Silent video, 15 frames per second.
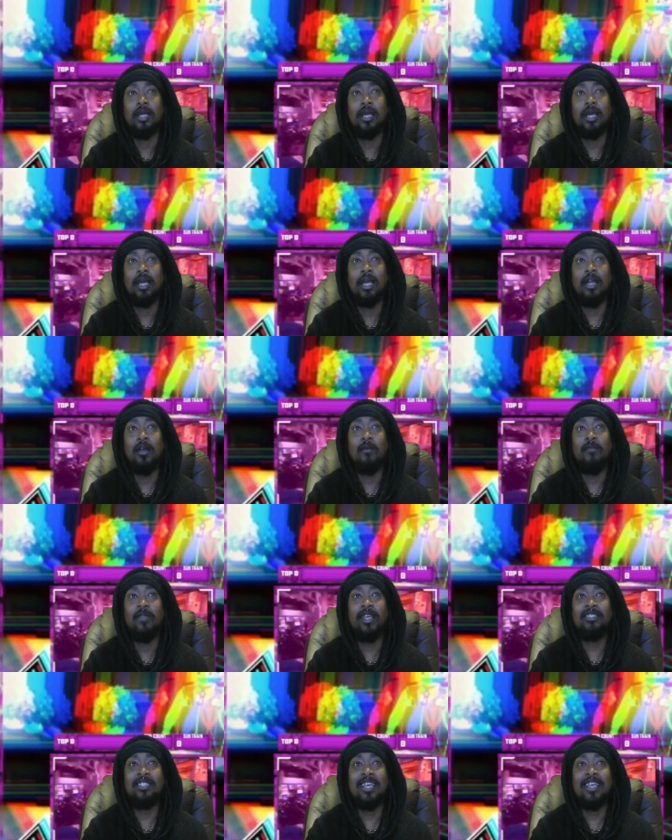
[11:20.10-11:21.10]
And they
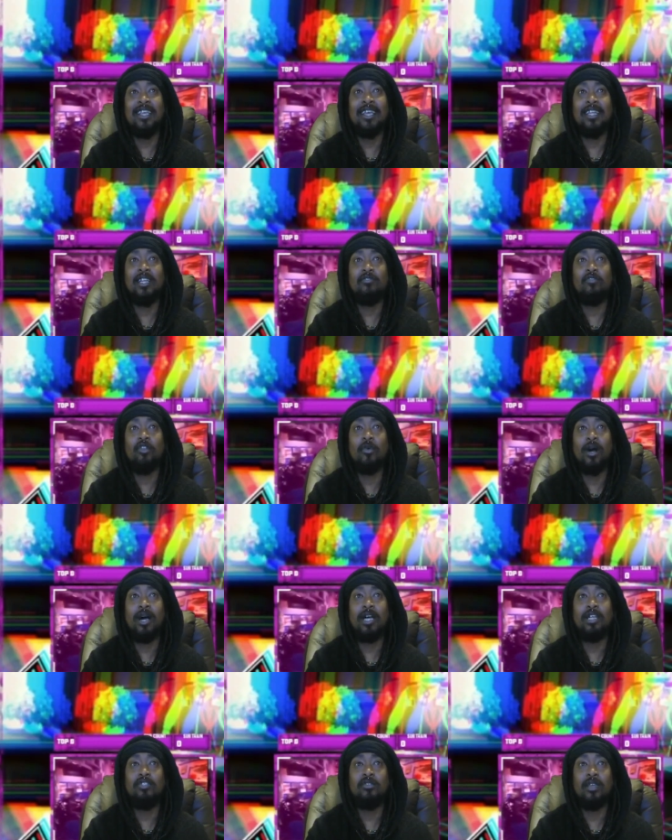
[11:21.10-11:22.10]
stay in and throw a
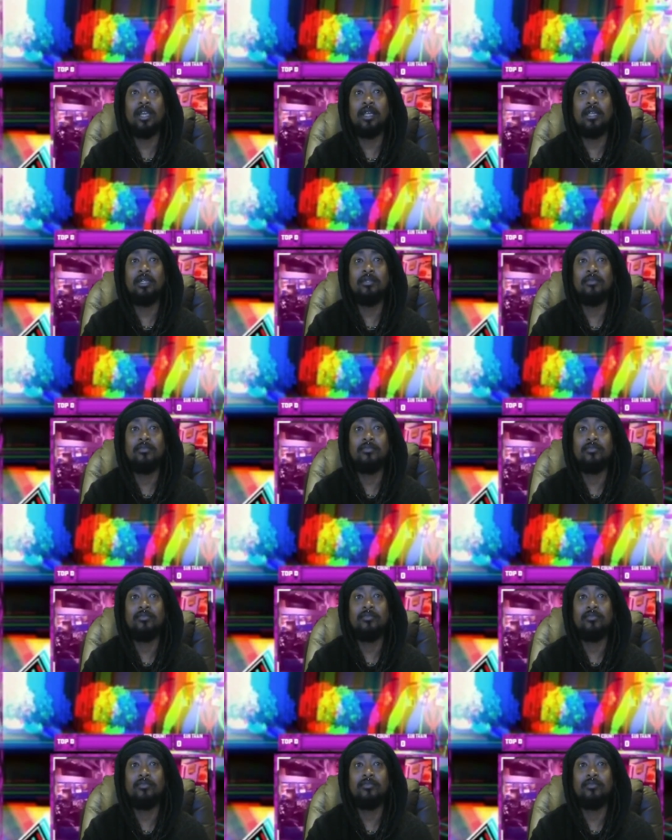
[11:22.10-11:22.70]
Hydro Cannon.